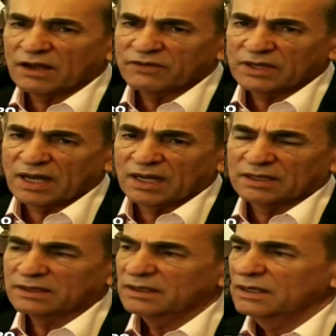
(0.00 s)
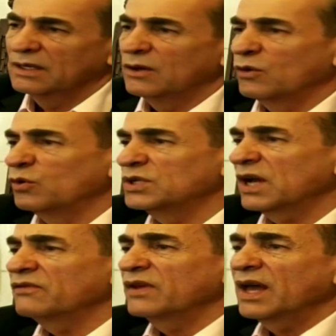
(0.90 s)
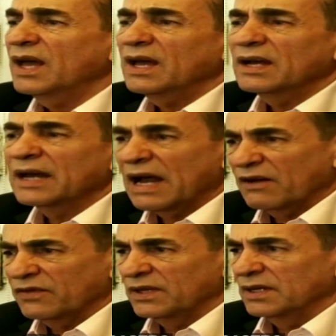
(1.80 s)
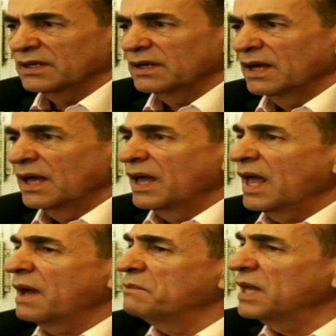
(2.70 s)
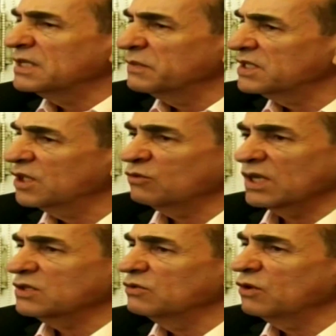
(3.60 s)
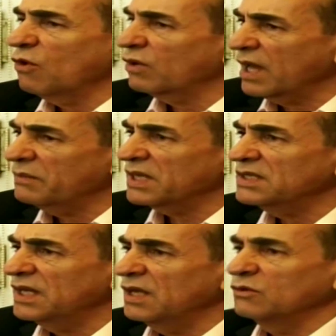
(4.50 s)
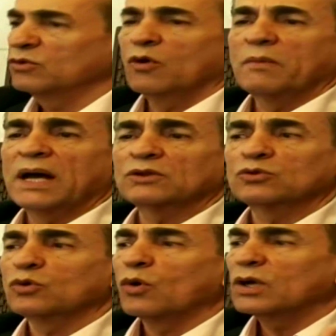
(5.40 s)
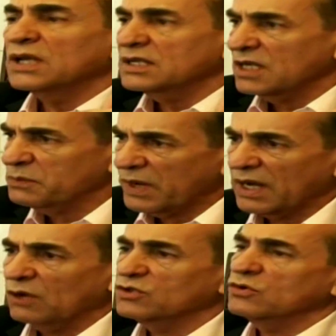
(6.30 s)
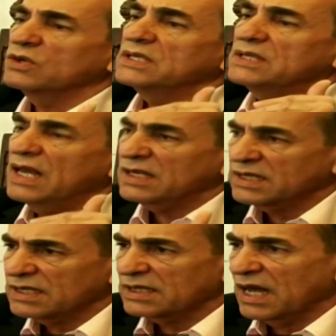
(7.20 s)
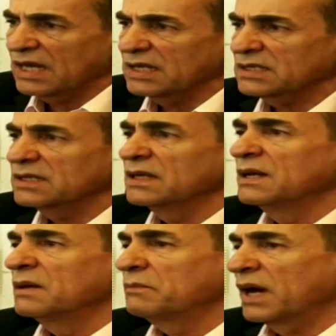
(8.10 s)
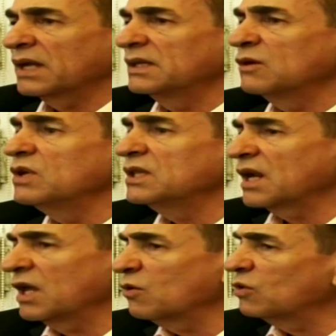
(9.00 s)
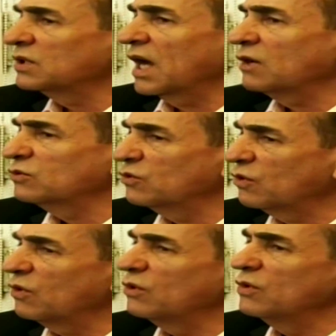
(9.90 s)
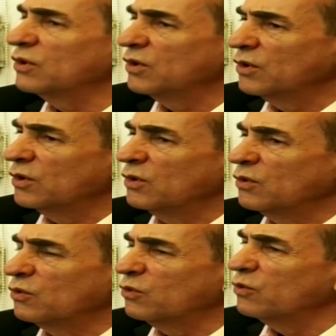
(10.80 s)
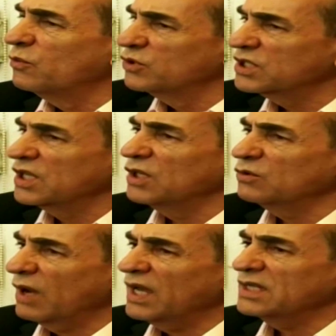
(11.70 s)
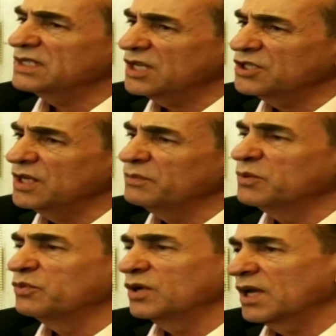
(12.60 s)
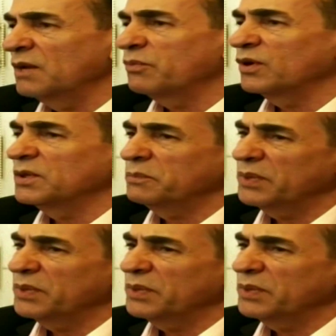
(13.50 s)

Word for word: who comes to Brazil and intends to get pregnant or is pregnant is in the same situation. Just like Brazilians, they should take all the necessary measures not to come in contact with the mosquito because it can bite and it can carry the Zika.